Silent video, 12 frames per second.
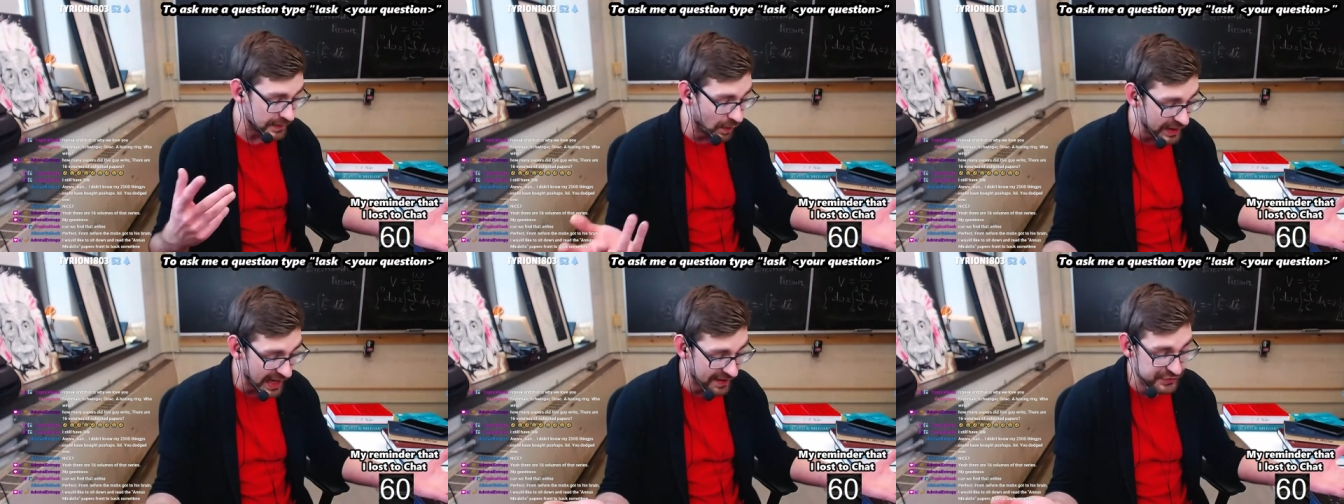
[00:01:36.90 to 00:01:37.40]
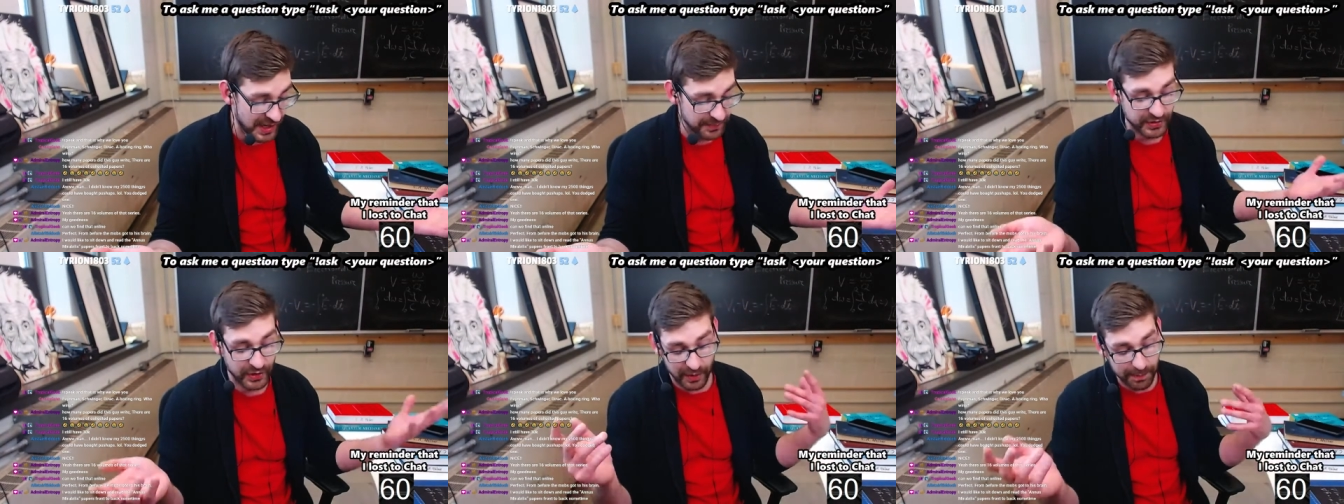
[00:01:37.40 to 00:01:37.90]
we have
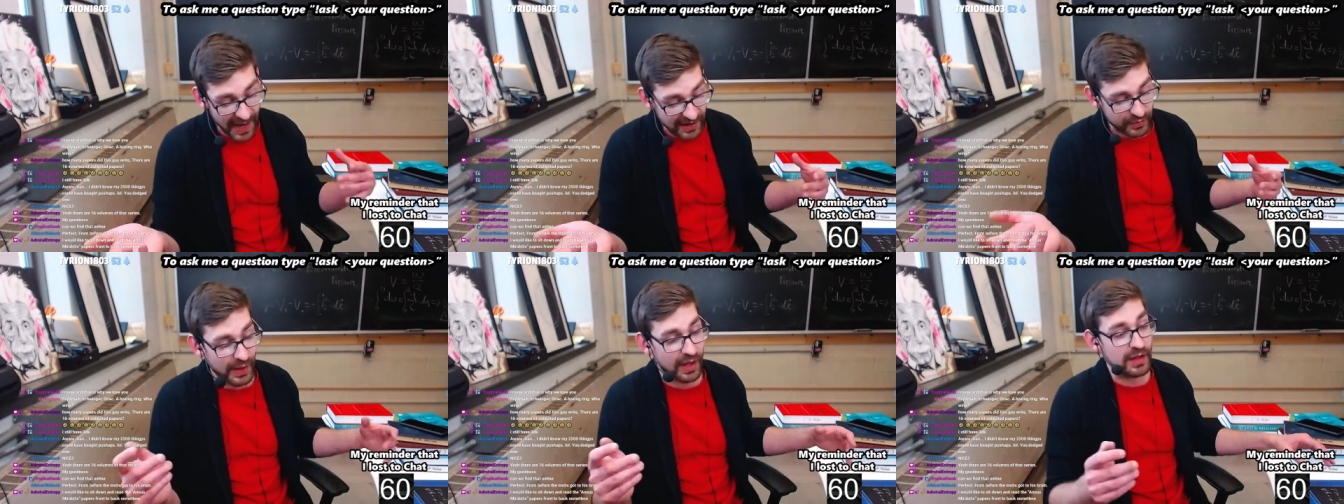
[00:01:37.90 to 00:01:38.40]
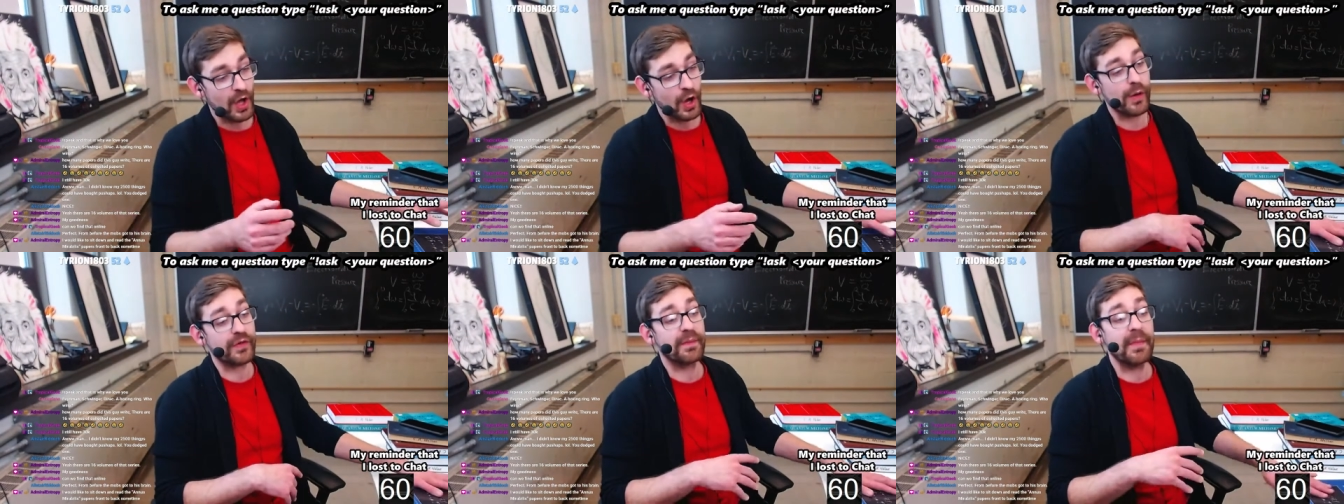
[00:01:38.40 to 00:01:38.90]
James Clerk Maxwell,
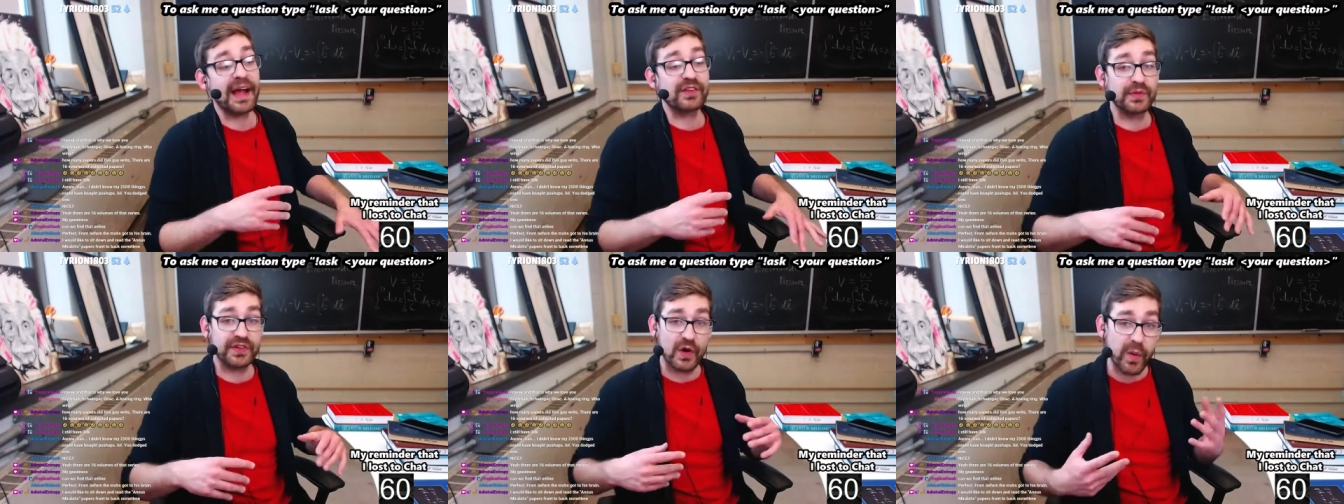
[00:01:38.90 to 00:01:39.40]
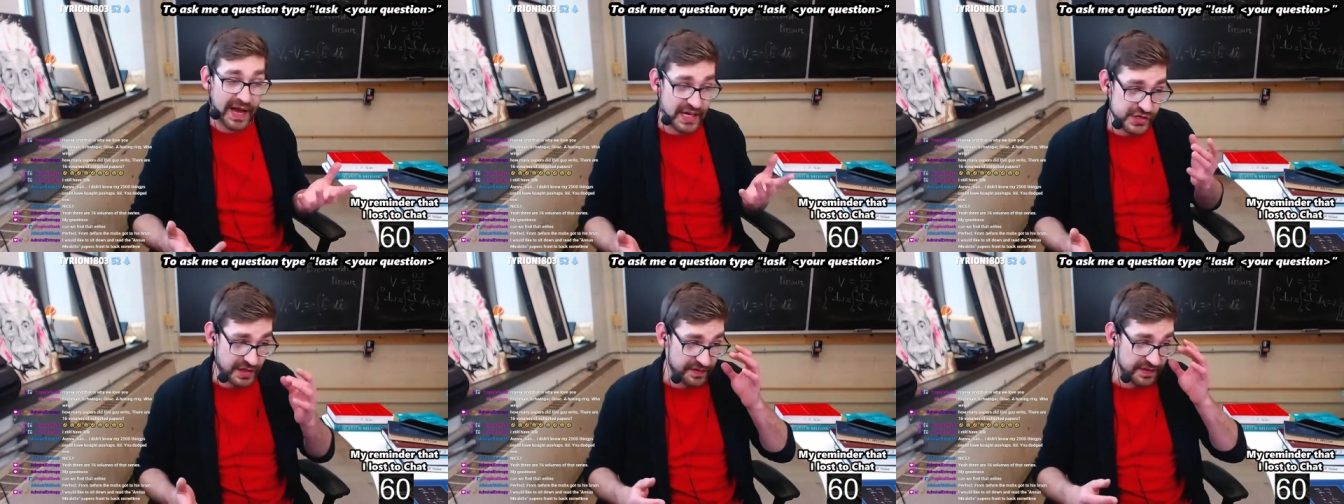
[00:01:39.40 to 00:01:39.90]
who wrote the Maxwell's
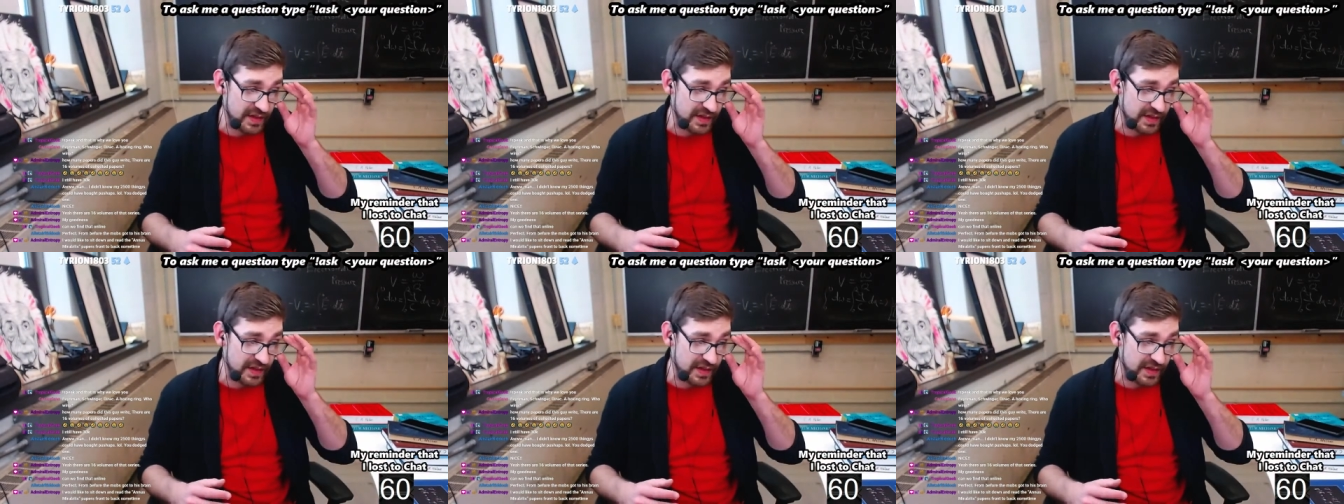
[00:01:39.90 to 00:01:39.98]
equations.